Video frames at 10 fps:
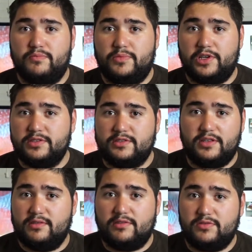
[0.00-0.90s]
Because
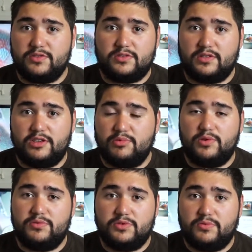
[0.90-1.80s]
then they're just going to keep
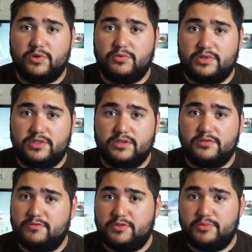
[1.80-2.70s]
going to war with each
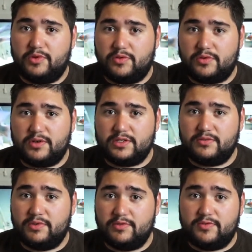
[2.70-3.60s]
other if they're both aggressive.
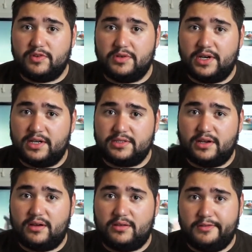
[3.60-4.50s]
And if they're
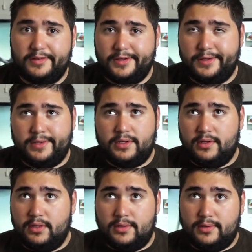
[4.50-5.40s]
docile,
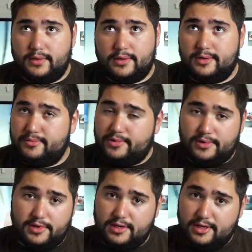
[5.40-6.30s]
they're
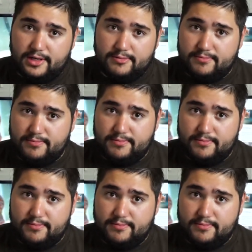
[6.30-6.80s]
probably not